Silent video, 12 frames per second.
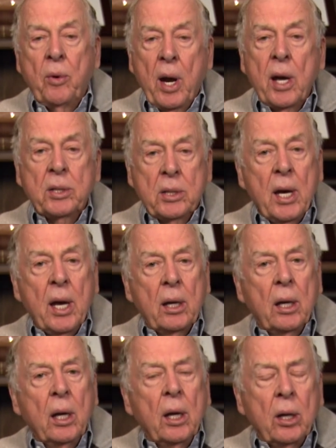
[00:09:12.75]
when I
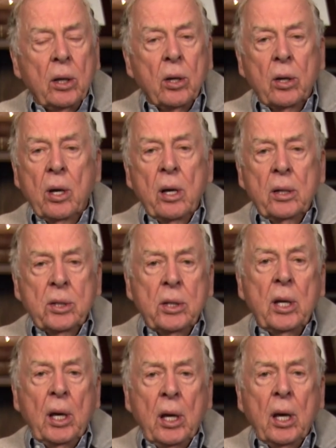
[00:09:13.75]
said you're going to
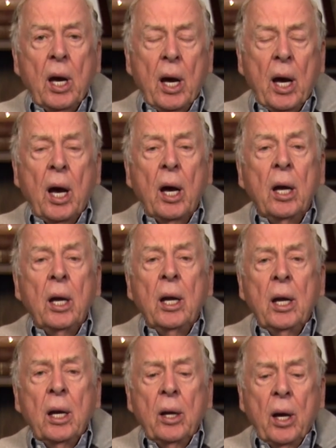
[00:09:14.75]
see uh,
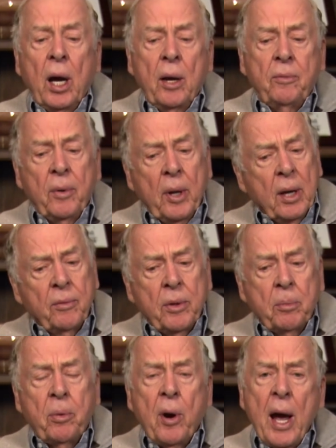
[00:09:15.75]
if, if,
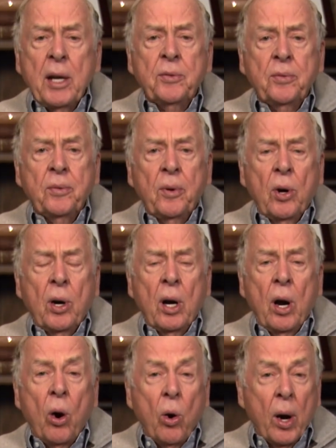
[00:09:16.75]
the price
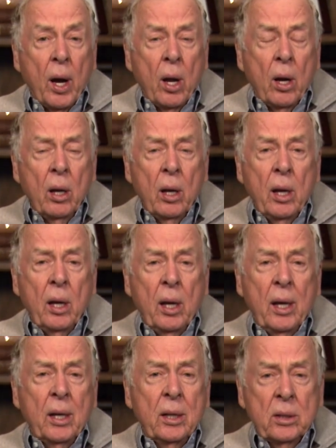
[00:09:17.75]
for oil
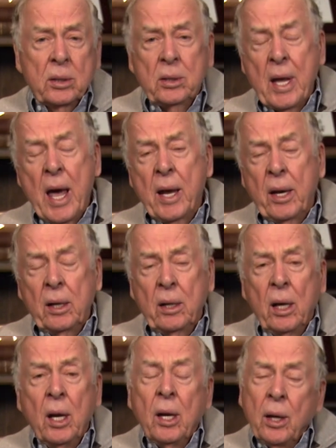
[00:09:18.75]
is down at
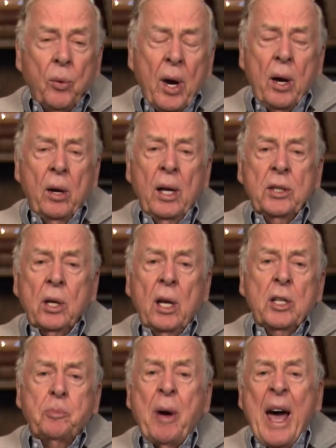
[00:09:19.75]
well, let's
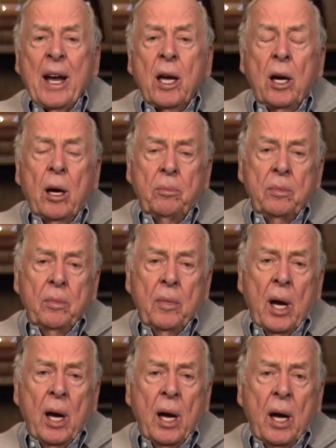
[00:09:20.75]
let's back up.
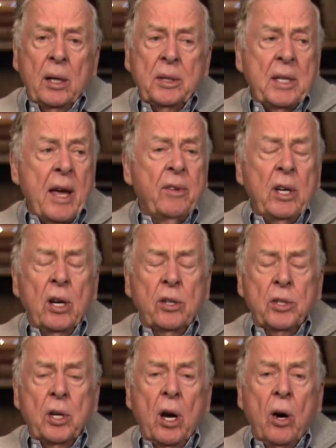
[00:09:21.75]
Uh, seven
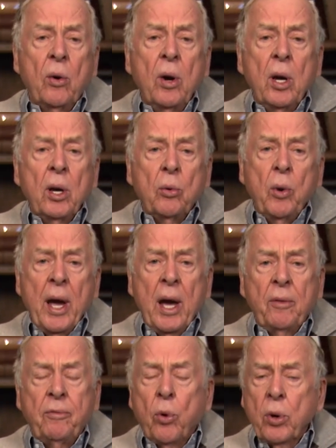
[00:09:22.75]
years ago, we
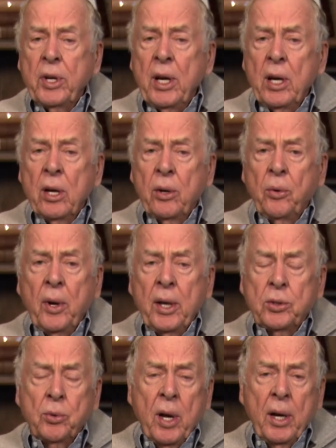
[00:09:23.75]
had 1,400
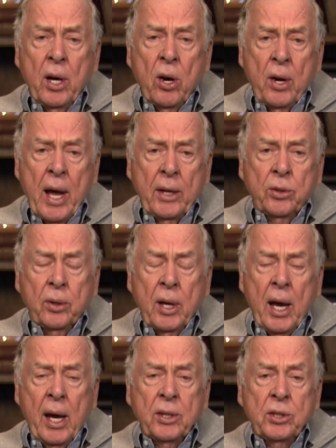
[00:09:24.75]
rigs running on natural
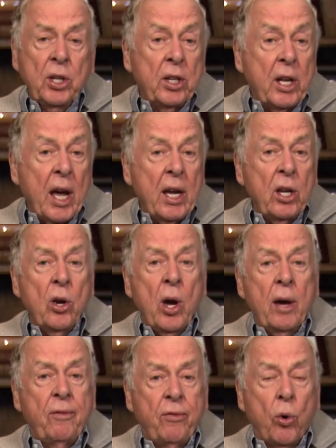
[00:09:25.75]
gas. Today, you
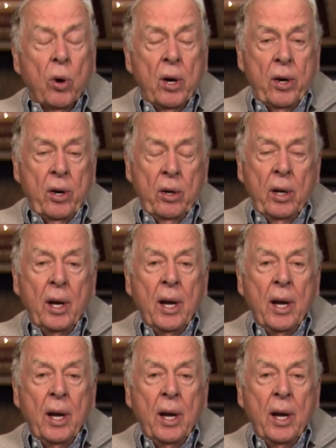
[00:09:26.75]
have 400.